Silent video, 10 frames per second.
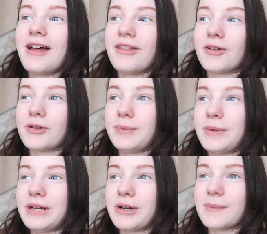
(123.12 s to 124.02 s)
and their
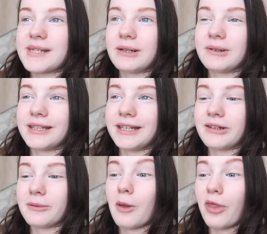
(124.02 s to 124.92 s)
EP comes out at the
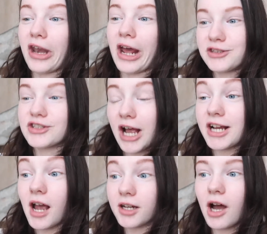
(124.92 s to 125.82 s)
end of the month and I just,
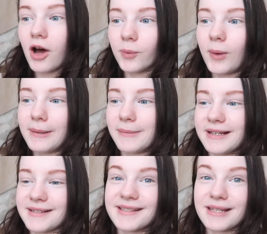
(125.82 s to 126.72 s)
I, I can't wait
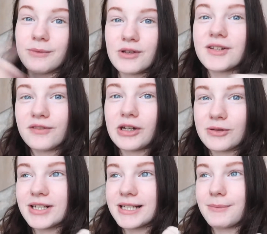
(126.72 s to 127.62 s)
because the music
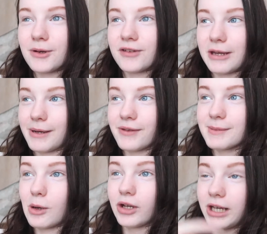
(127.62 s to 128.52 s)
video to Sleep It Off came out
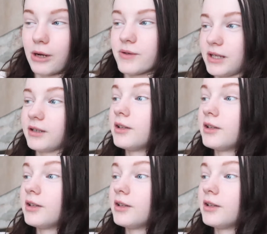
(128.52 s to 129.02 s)
this morning and I was like,